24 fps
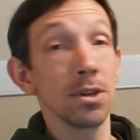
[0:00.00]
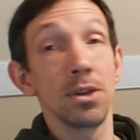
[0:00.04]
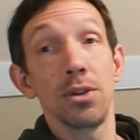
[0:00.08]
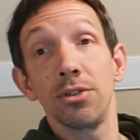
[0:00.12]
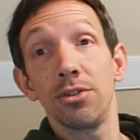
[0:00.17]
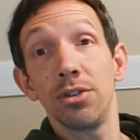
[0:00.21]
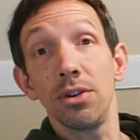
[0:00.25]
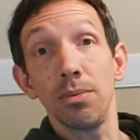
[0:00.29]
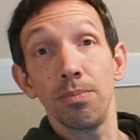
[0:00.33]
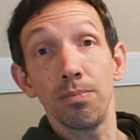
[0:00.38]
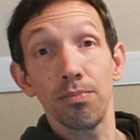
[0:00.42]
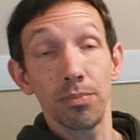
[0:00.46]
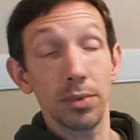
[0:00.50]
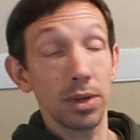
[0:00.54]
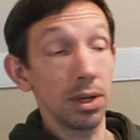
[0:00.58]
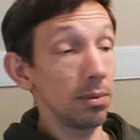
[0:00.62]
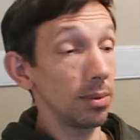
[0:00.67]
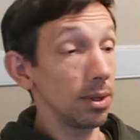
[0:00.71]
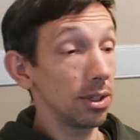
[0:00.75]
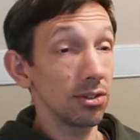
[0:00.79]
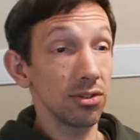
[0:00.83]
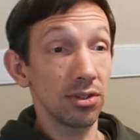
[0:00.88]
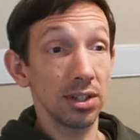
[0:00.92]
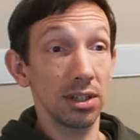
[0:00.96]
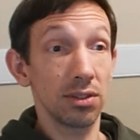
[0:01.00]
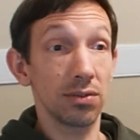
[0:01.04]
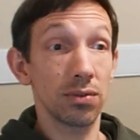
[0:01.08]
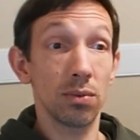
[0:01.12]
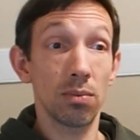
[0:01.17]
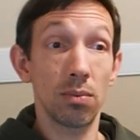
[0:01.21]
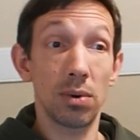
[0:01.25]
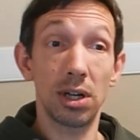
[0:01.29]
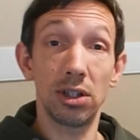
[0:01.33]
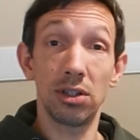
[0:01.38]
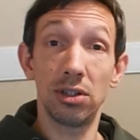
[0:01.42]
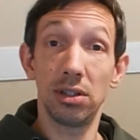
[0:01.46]
So anyways, thanks for
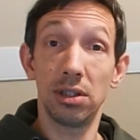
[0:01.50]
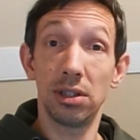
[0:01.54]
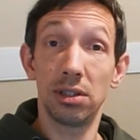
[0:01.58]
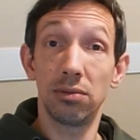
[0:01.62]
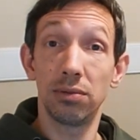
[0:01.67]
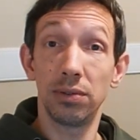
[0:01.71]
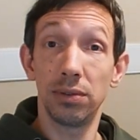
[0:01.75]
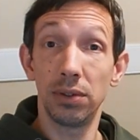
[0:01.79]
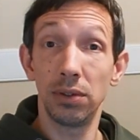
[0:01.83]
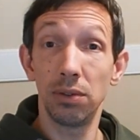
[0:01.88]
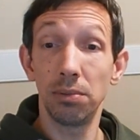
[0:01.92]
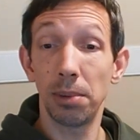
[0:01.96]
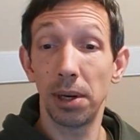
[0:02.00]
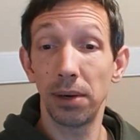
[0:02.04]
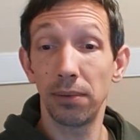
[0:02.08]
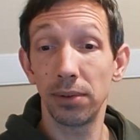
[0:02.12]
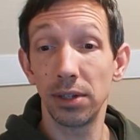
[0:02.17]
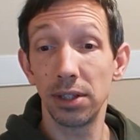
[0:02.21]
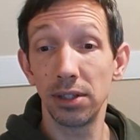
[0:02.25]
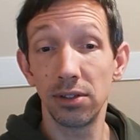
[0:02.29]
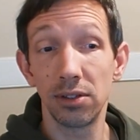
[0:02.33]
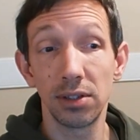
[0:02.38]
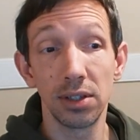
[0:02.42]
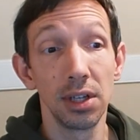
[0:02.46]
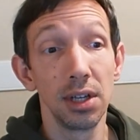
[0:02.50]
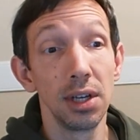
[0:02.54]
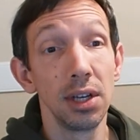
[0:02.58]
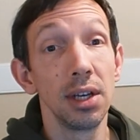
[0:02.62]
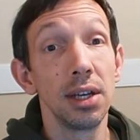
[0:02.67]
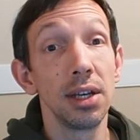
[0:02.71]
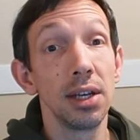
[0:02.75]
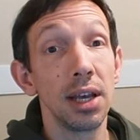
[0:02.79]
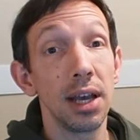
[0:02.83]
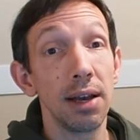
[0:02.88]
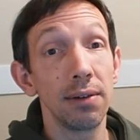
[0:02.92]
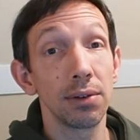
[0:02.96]
watching this review, my friends.
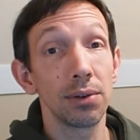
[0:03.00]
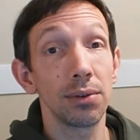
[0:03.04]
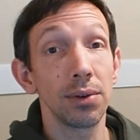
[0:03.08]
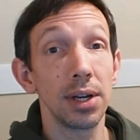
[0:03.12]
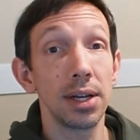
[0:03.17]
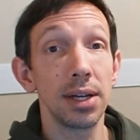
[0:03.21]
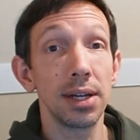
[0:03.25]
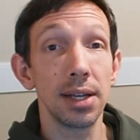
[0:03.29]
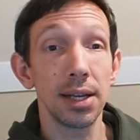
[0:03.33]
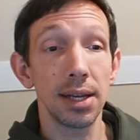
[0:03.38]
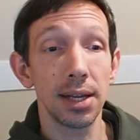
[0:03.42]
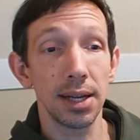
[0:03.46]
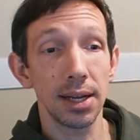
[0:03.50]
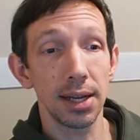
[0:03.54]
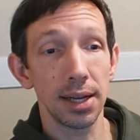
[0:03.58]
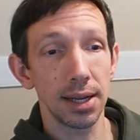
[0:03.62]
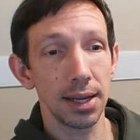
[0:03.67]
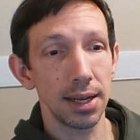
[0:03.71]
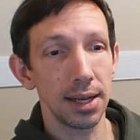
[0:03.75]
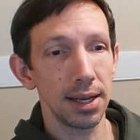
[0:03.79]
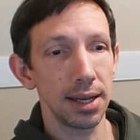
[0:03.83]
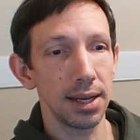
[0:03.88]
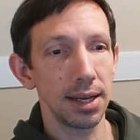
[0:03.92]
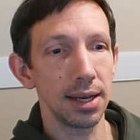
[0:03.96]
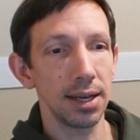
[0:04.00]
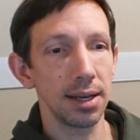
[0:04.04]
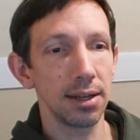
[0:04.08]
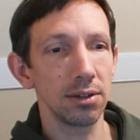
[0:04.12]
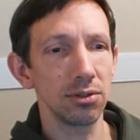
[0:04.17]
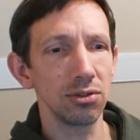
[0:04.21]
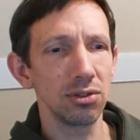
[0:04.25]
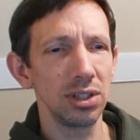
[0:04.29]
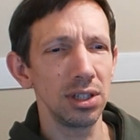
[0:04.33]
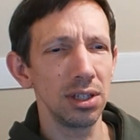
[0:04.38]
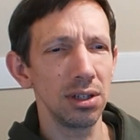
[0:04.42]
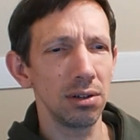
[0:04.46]
Have a great day and I'll
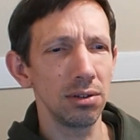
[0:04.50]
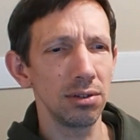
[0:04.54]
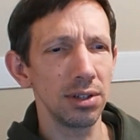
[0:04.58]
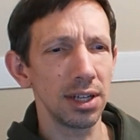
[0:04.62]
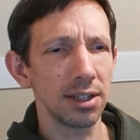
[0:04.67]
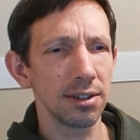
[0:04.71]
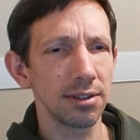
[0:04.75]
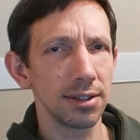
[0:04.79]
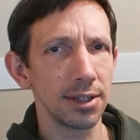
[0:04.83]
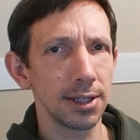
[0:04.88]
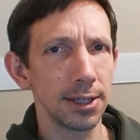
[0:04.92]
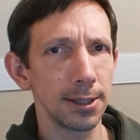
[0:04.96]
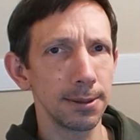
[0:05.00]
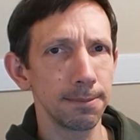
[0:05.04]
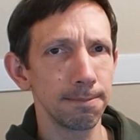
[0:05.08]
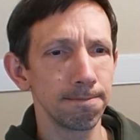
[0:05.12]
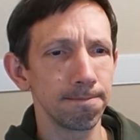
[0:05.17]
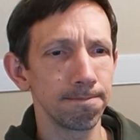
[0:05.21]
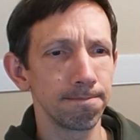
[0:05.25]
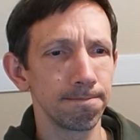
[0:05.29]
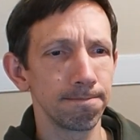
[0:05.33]
see y'all next time.